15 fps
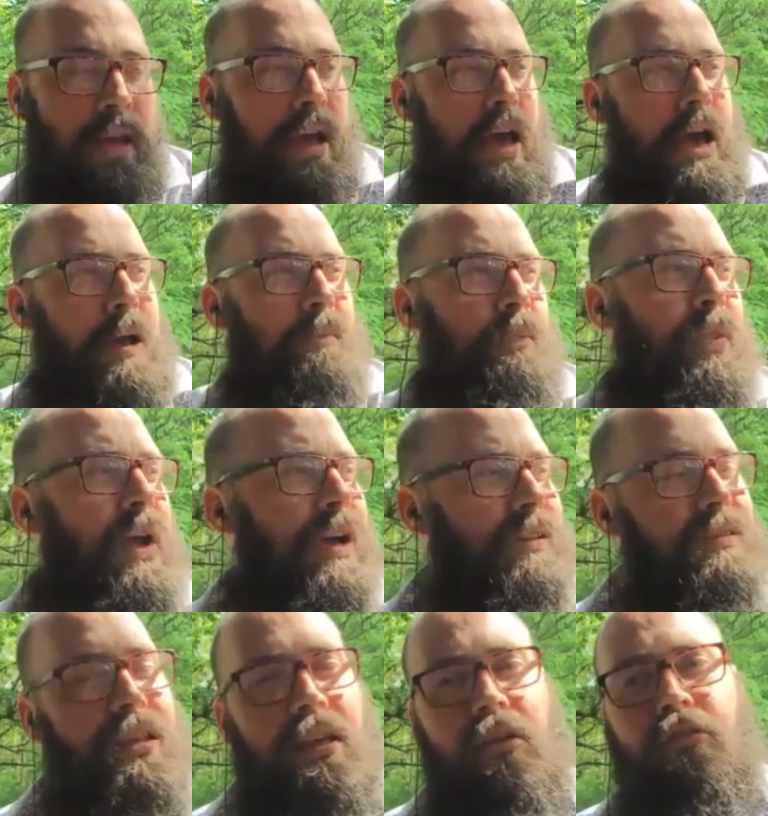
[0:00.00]
I
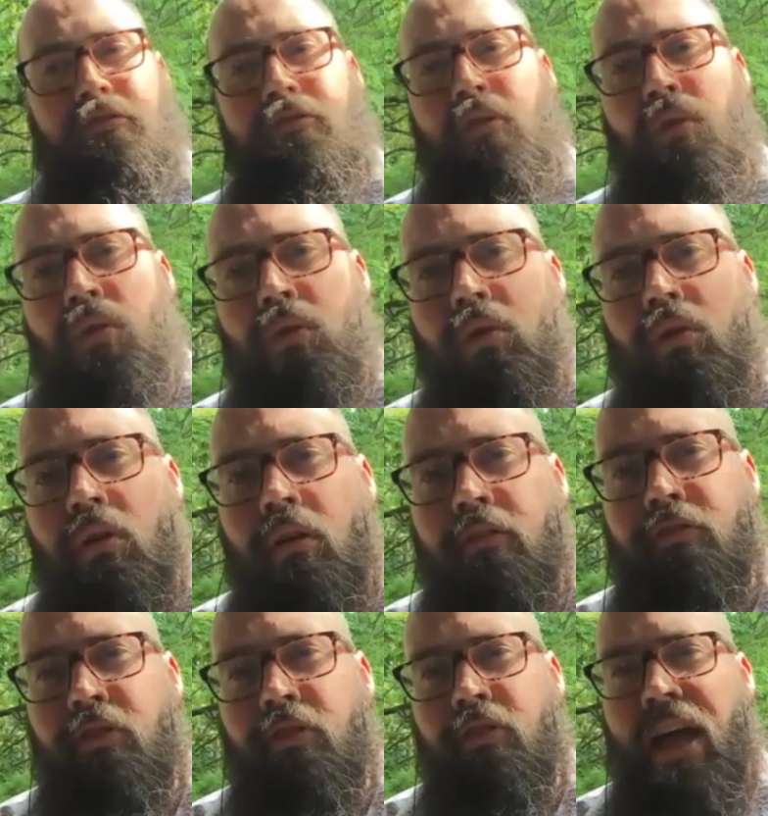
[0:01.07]
think for
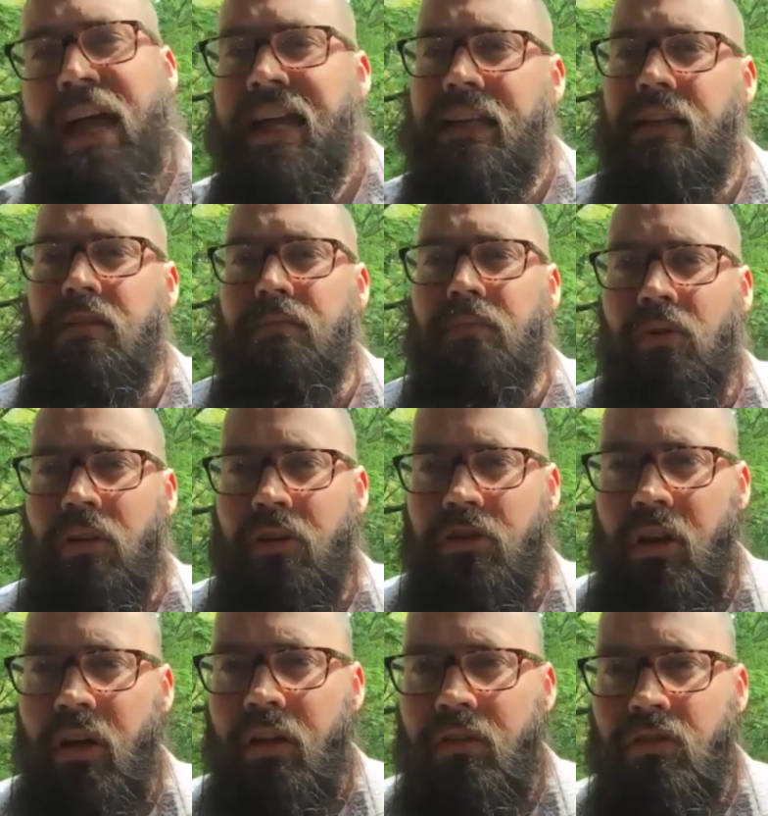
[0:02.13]
any smaller
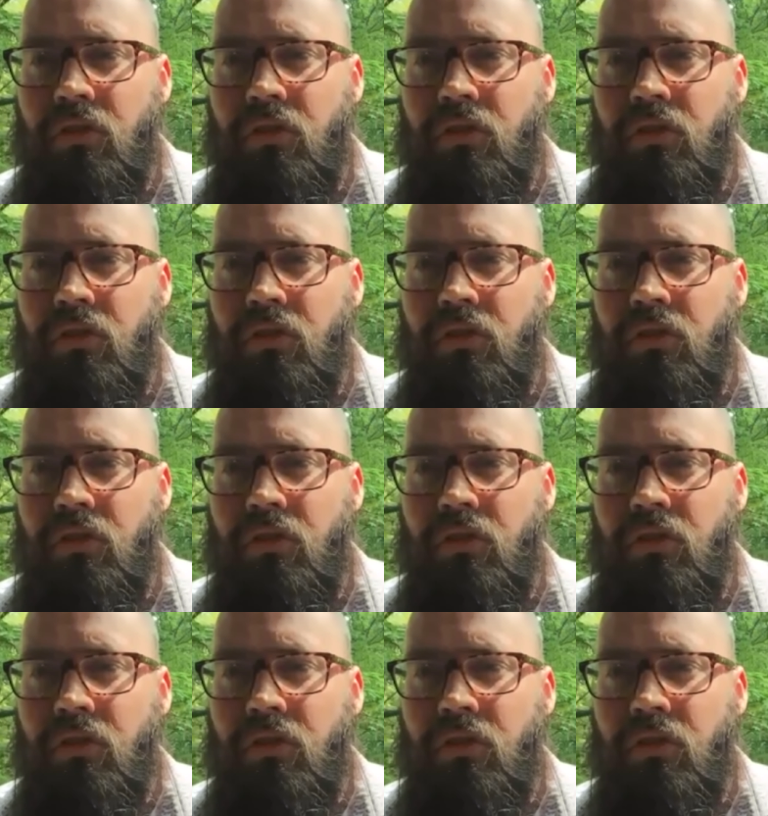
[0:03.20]
church,